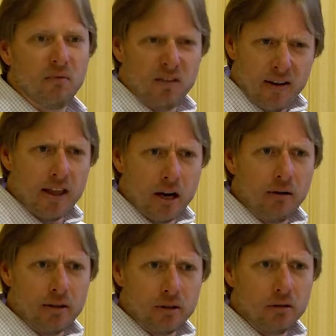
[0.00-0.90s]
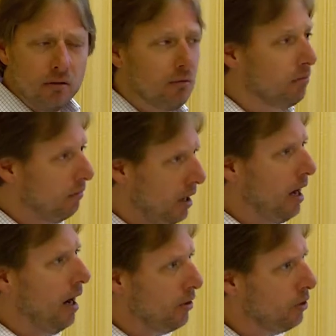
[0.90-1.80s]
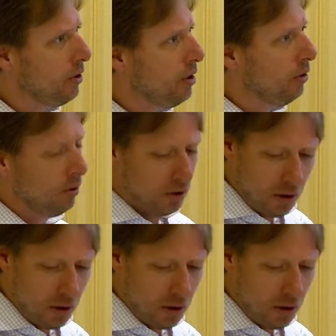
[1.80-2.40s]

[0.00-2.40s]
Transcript: You find that interesting? Yeah, I sure do.